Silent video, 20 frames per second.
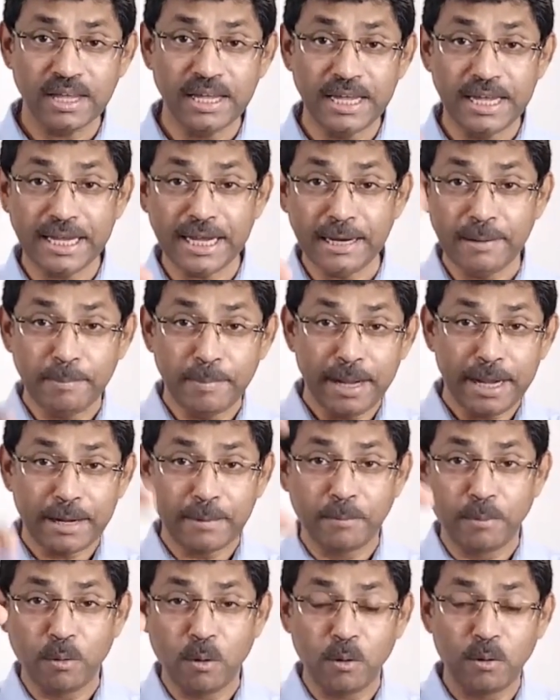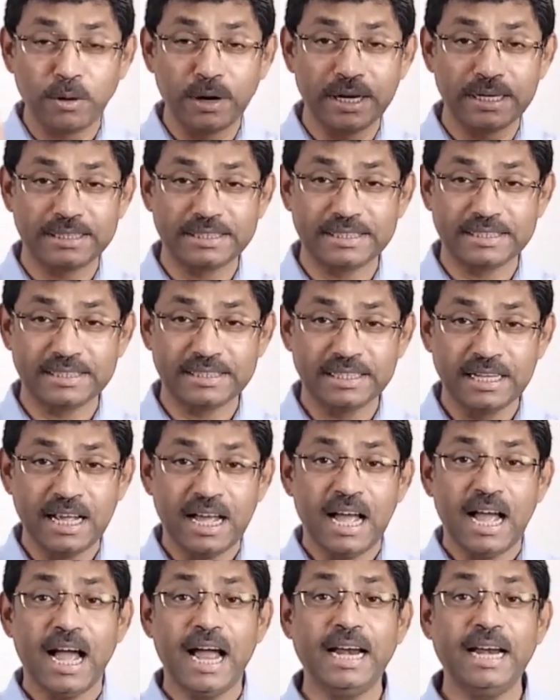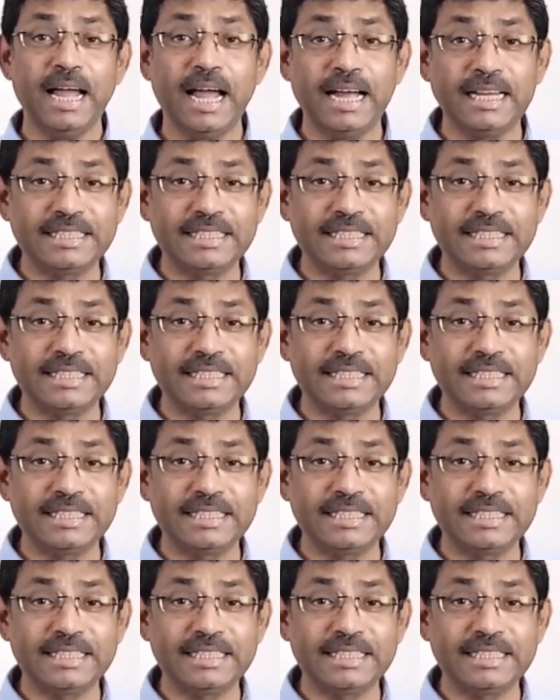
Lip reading: he can make progress and